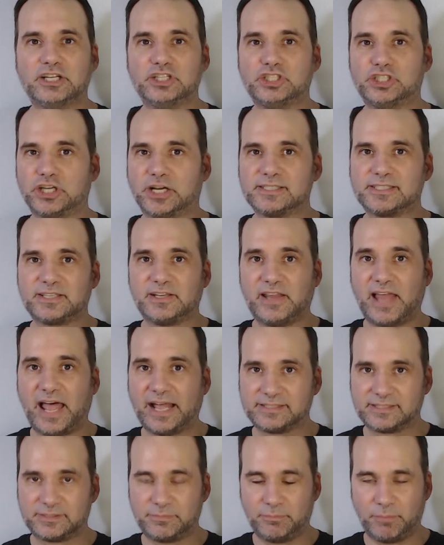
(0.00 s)
just
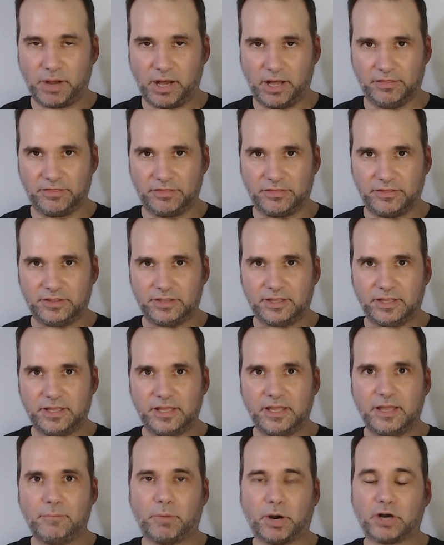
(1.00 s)
last month,
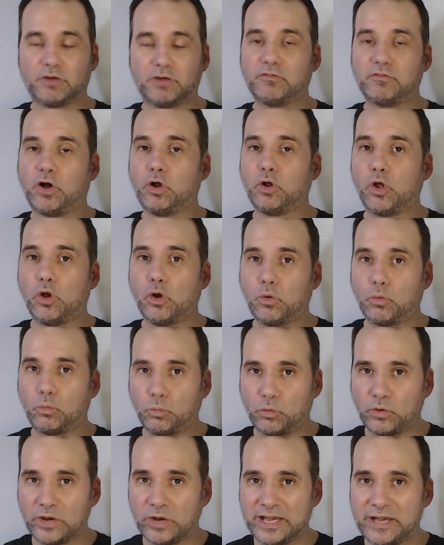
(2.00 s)
Marvel
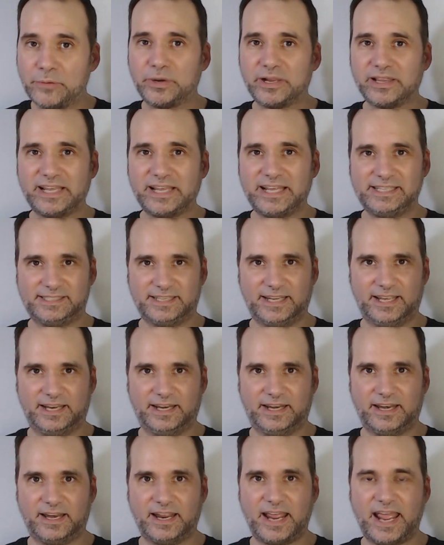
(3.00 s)
re-released
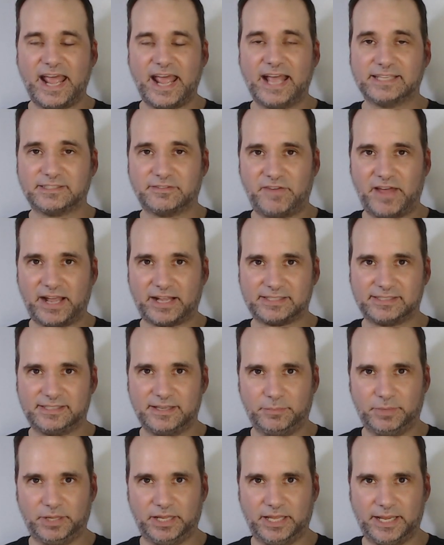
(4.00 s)
it as a
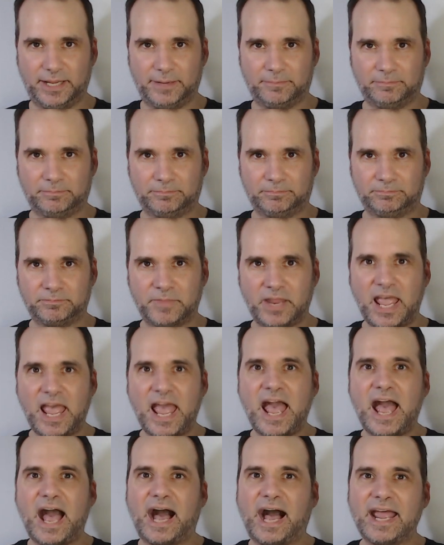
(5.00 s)
facsimile.
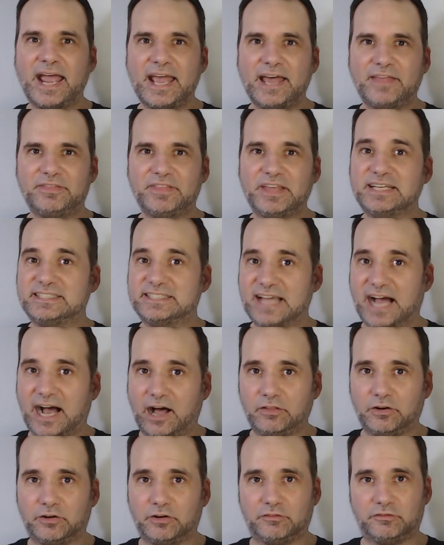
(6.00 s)
I had the
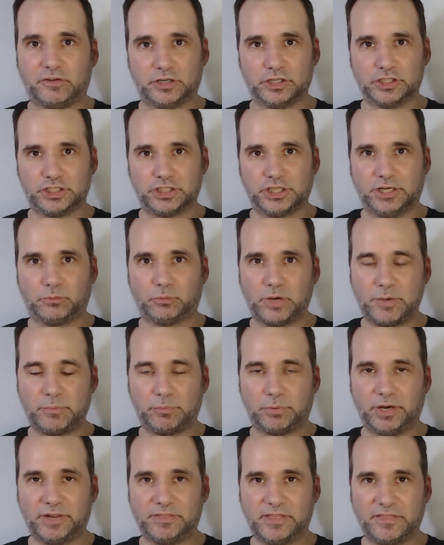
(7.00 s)
dollar version
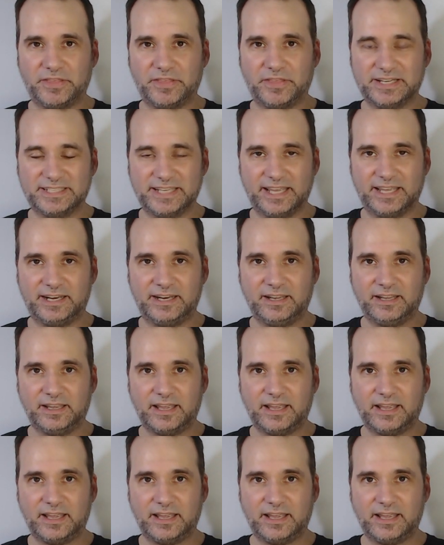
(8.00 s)
reprint that they did,